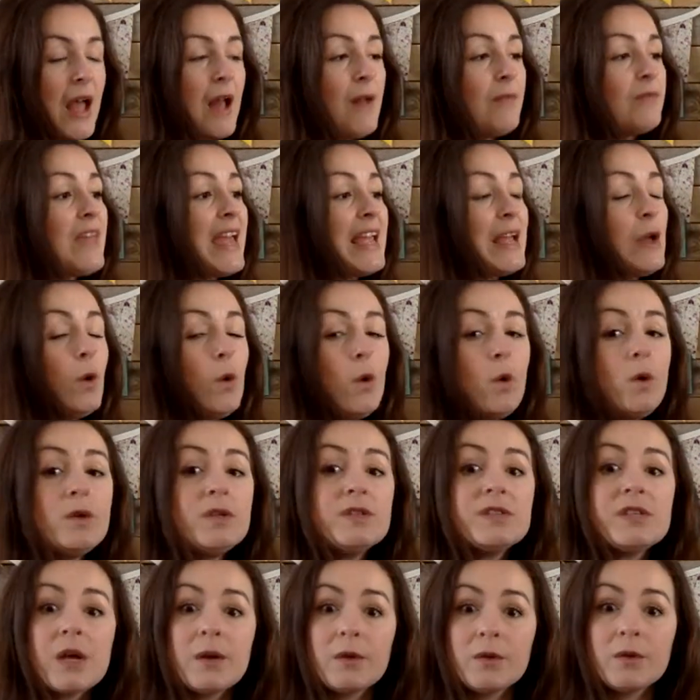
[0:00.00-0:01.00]
they
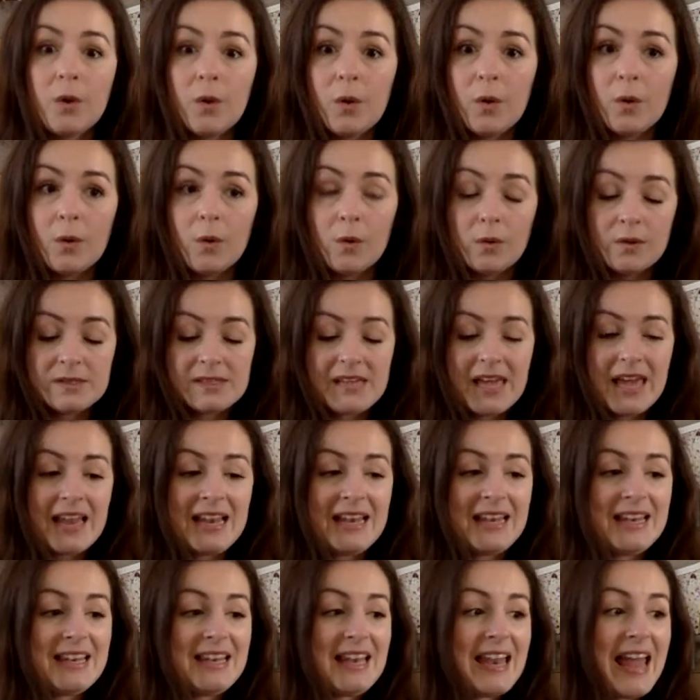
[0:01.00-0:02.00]
also cause
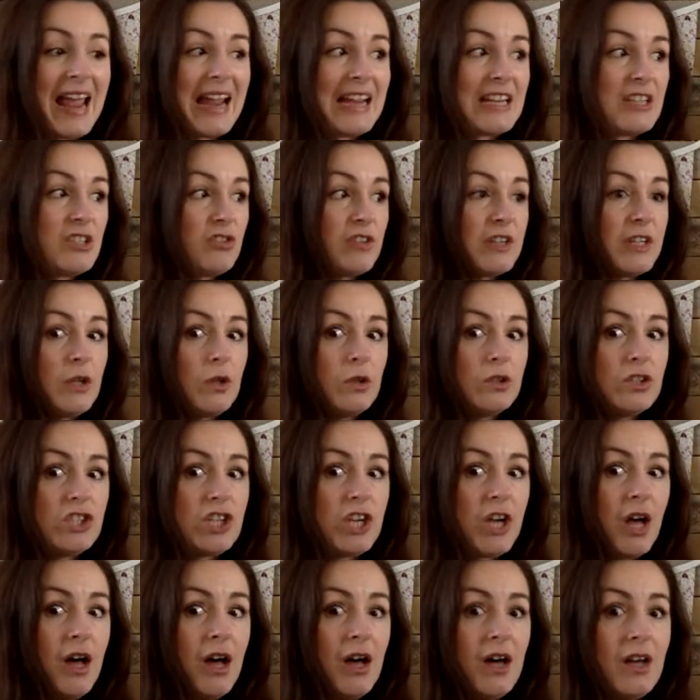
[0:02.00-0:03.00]
electrical
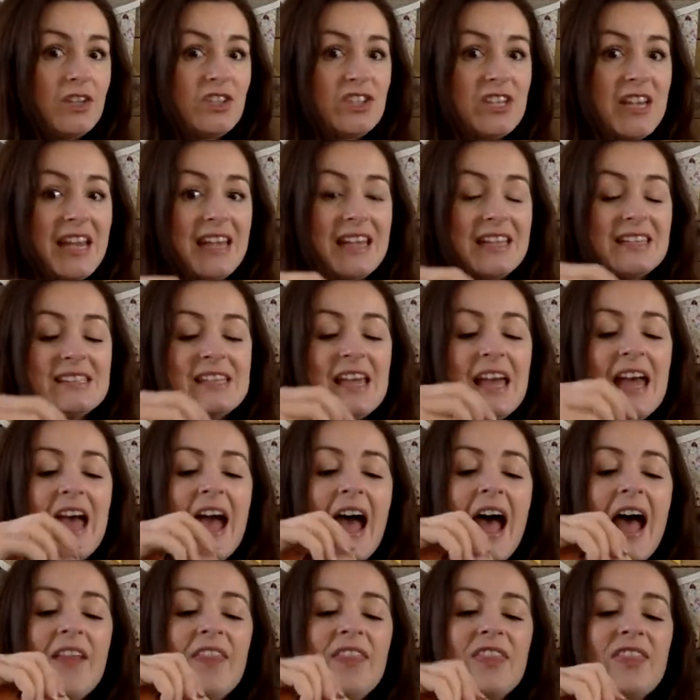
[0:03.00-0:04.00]
charges,
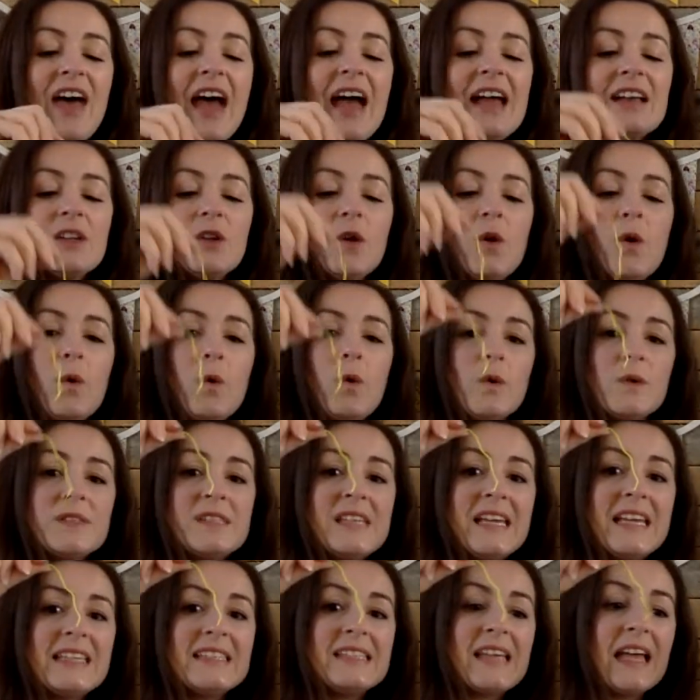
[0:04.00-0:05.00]
and that
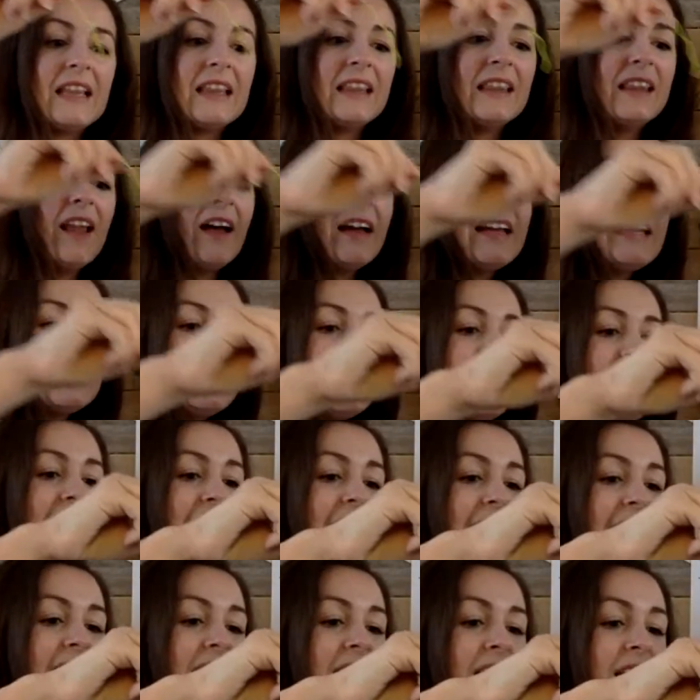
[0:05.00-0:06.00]
causes
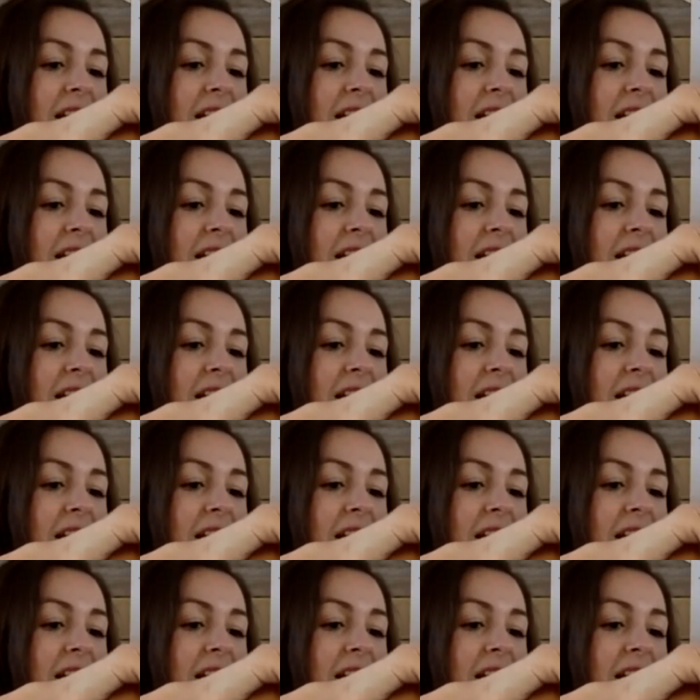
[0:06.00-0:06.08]
lightning.